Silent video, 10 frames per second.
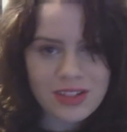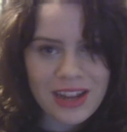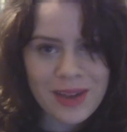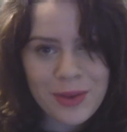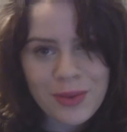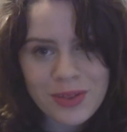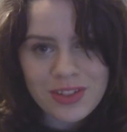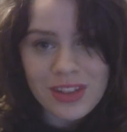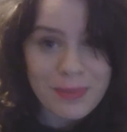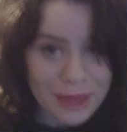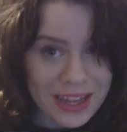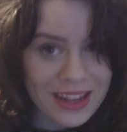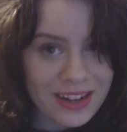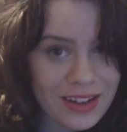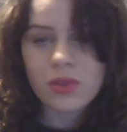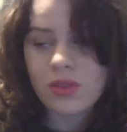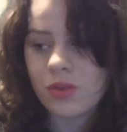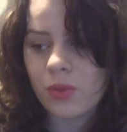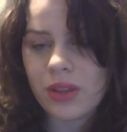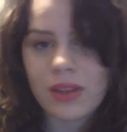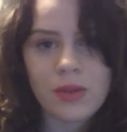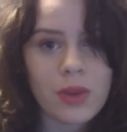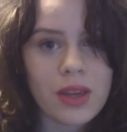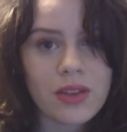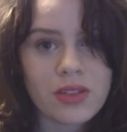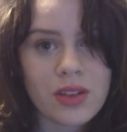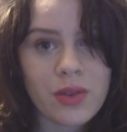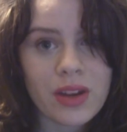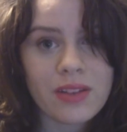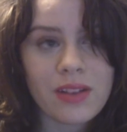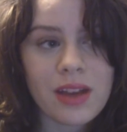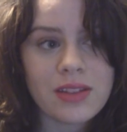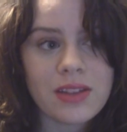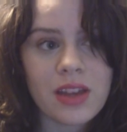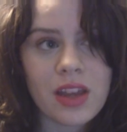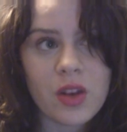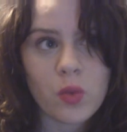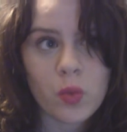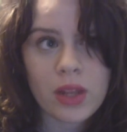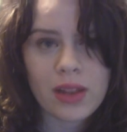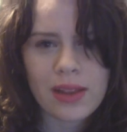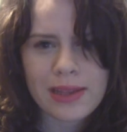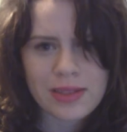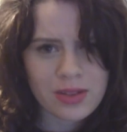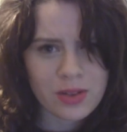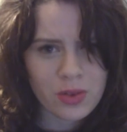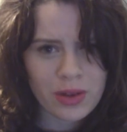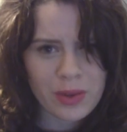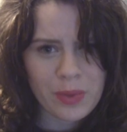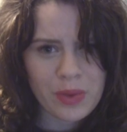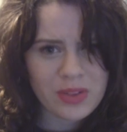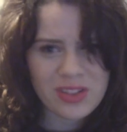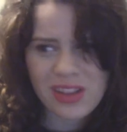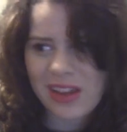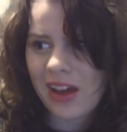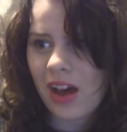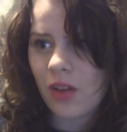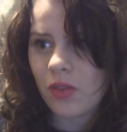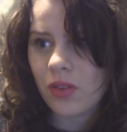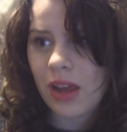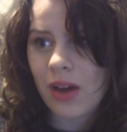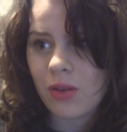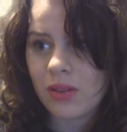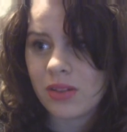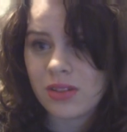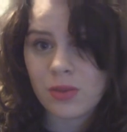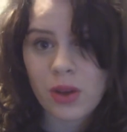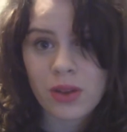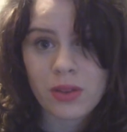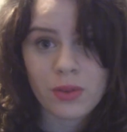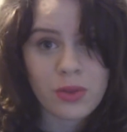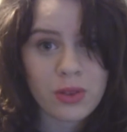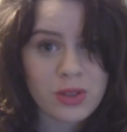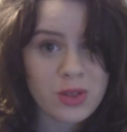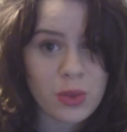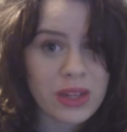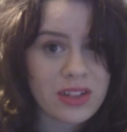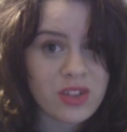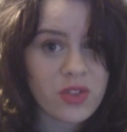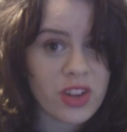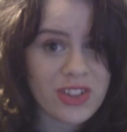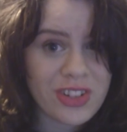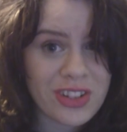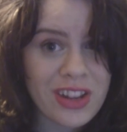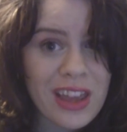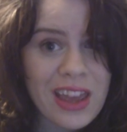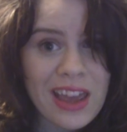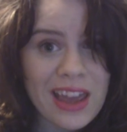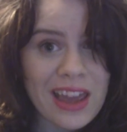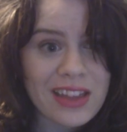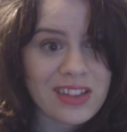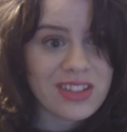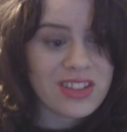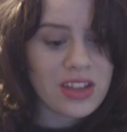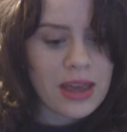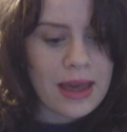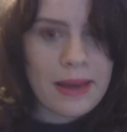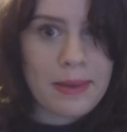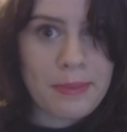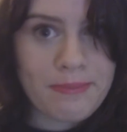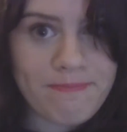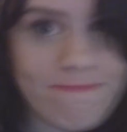Today we watched Let Me In, which was really weird because I recognised it and realised I'd already watched like half an hour's worth of the Swedish version, and um,